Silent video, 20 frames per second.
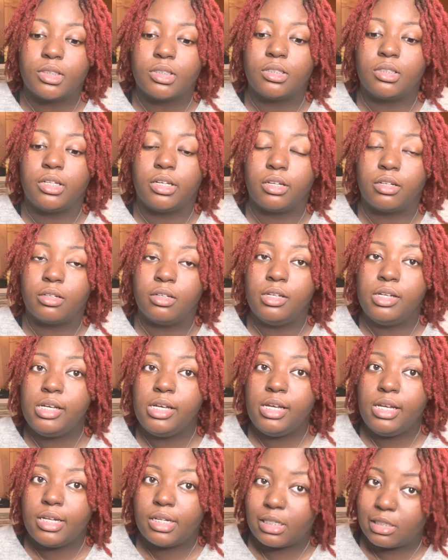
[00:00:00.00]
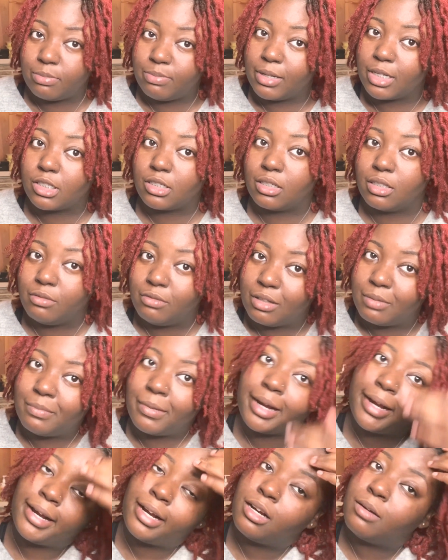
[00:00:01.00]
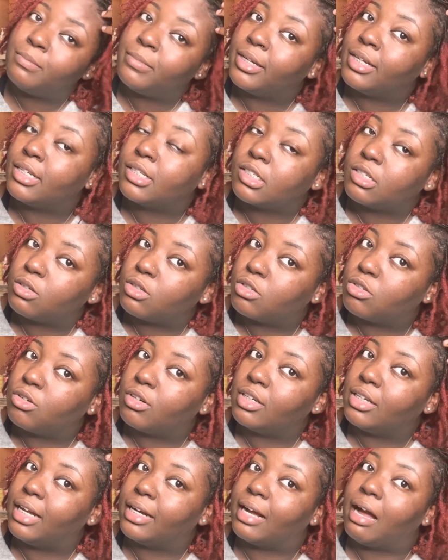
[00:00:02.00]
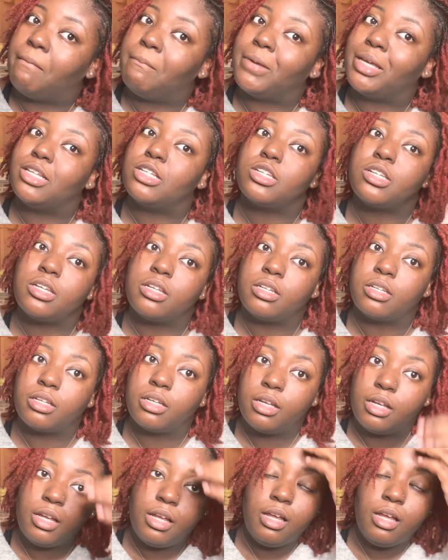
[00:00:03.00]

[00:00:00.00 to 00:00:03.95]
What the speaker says: Yeah, especially with my hair being so short, like I mentioned.